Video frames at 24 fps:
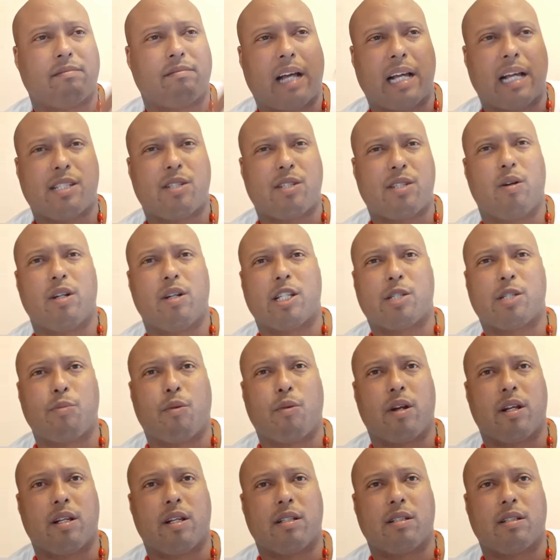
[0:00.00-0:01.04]
I saw it this
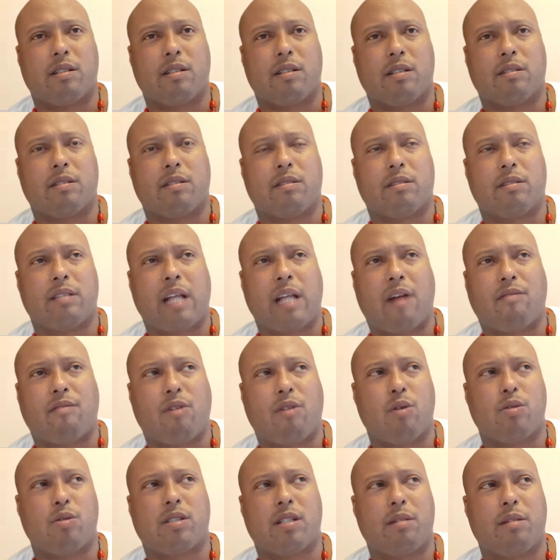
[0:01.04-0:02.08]
morning. Not
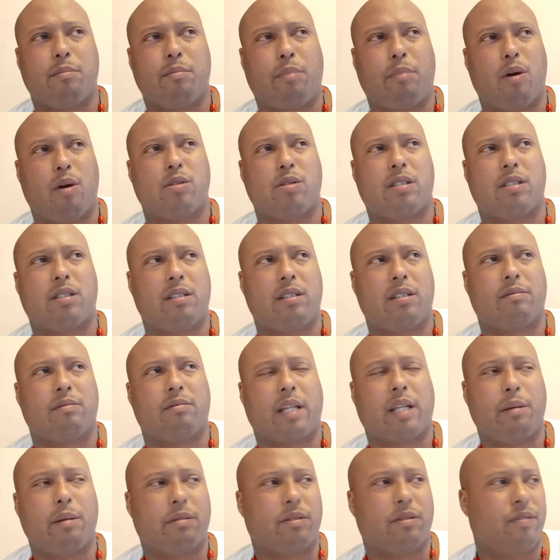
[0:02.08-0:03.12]
Rosa, Bosa. I can't
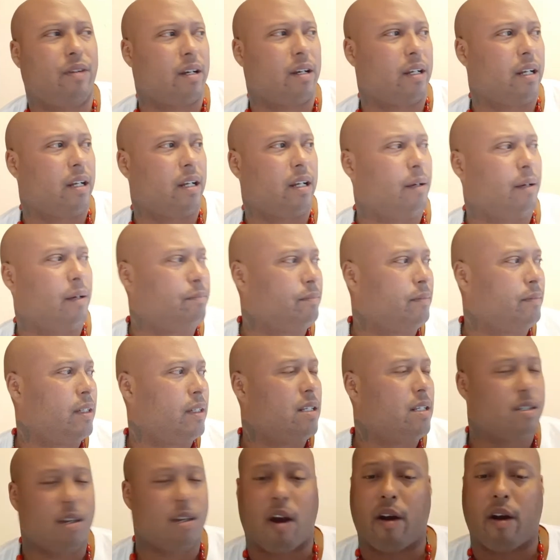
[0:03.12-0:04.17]
remember his fucking name.
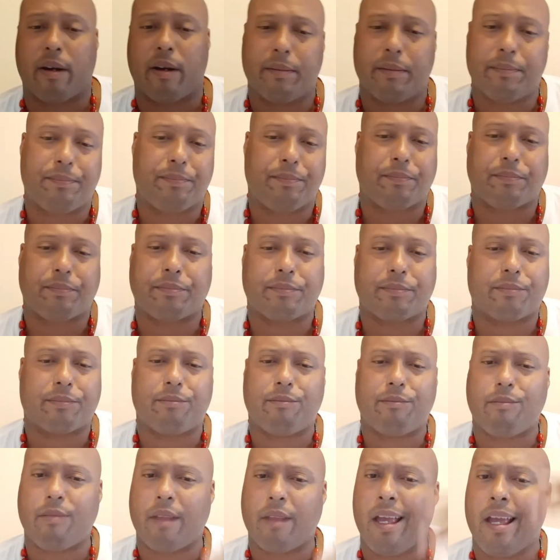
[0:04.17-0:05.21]
Sorry.
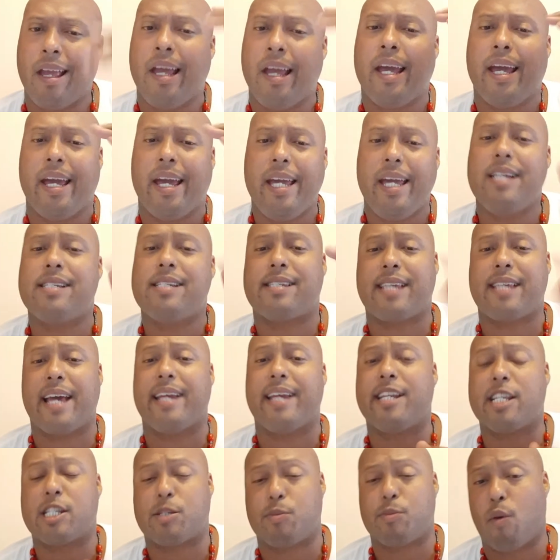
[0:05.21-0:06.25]
He said
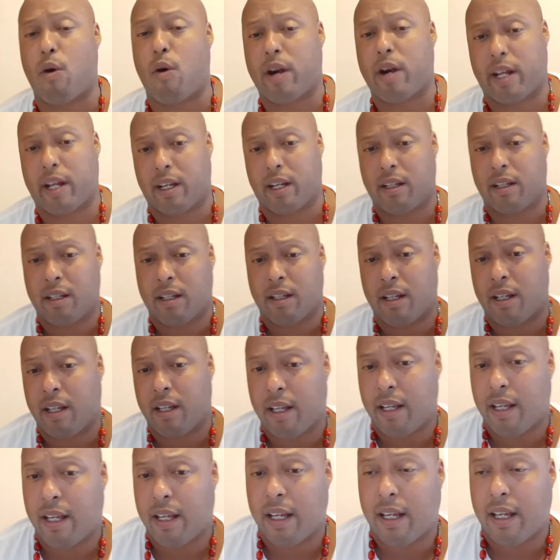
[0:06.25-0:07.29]
this morning
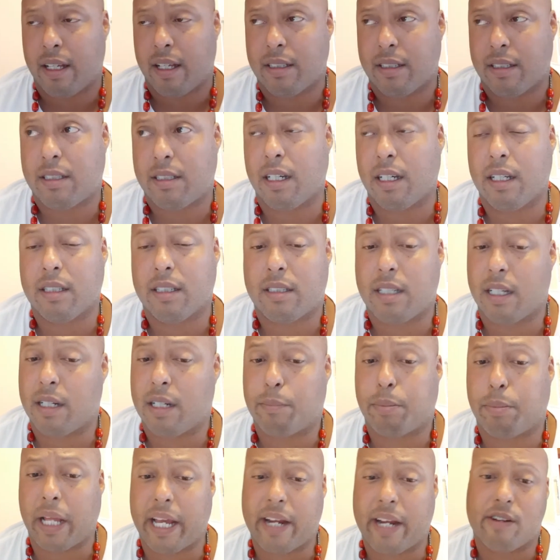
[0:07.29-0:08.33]
to the
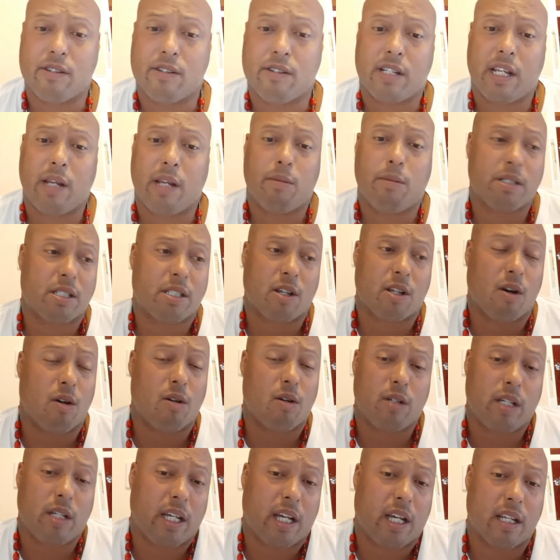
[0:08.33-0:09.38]
players,
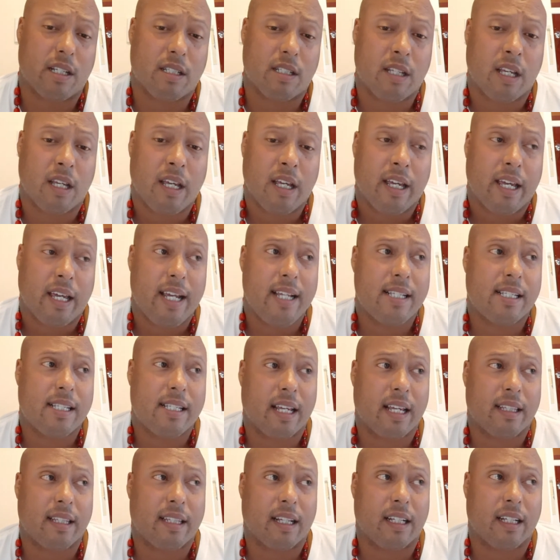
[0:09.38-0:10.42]
he
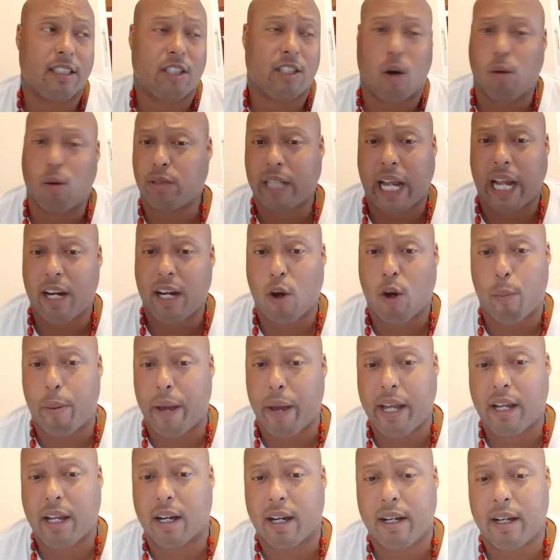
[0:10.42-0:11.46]
said, don't take no
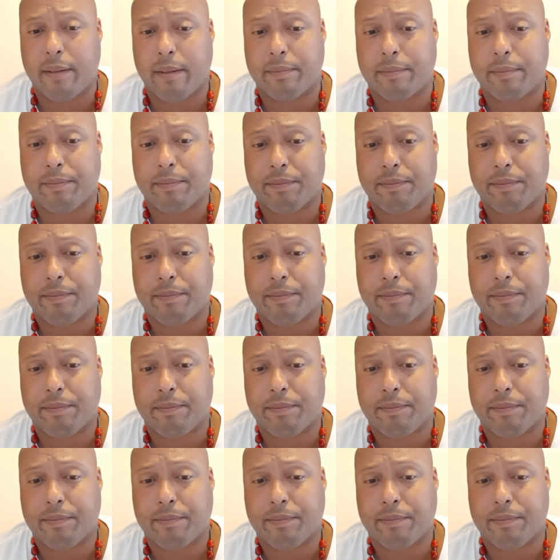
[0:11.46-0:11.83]
pay cut.